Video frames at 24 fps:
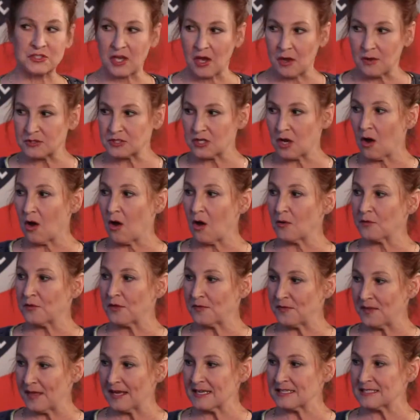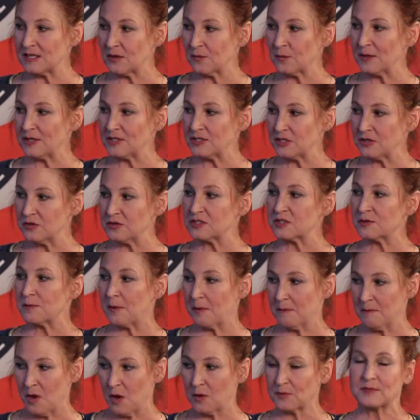go to all the things that we do to
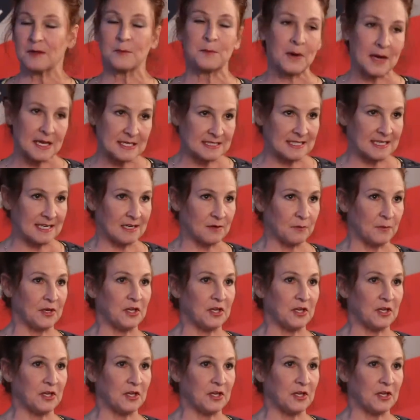promote the president.